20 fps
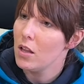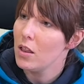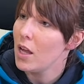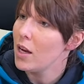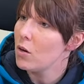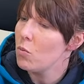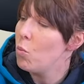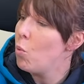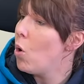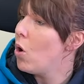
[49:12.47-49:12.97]

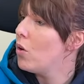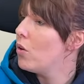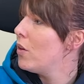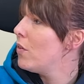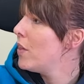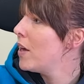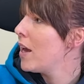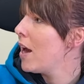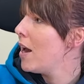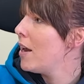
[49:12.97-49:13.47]
Like what are
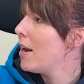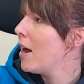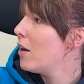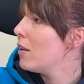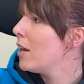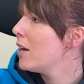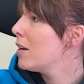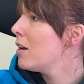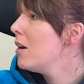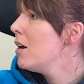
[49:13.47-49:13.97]
they getting
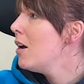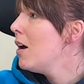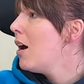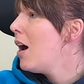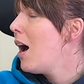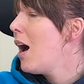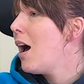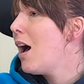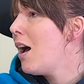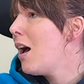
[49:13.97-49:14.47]
out? Like,
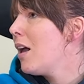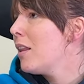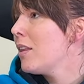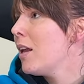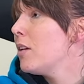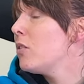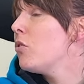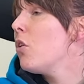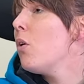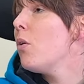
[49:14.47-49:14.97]

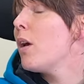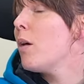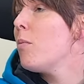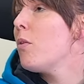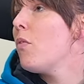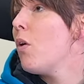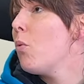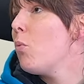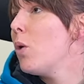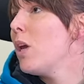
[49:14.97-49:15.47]
like don't get
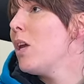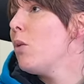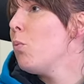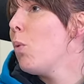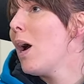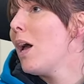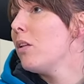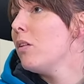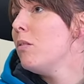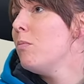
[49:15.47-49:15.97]
me wrong, we eat
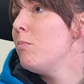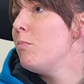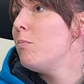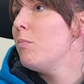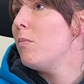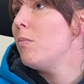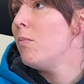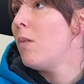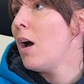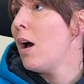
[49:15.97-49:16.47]
well,
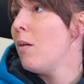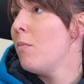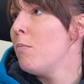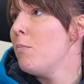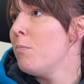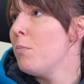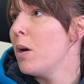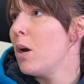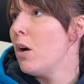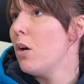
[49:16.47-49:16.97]

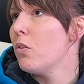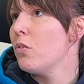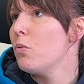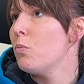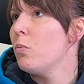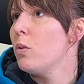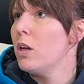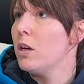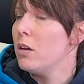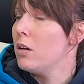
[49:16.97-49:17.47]
um, because
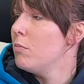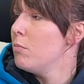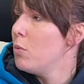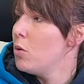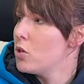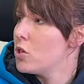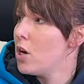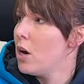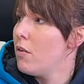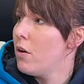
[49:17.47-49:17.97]
we can
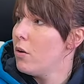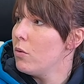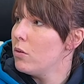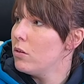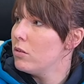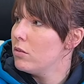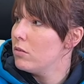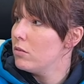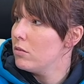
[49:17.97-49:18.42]
butcher our own.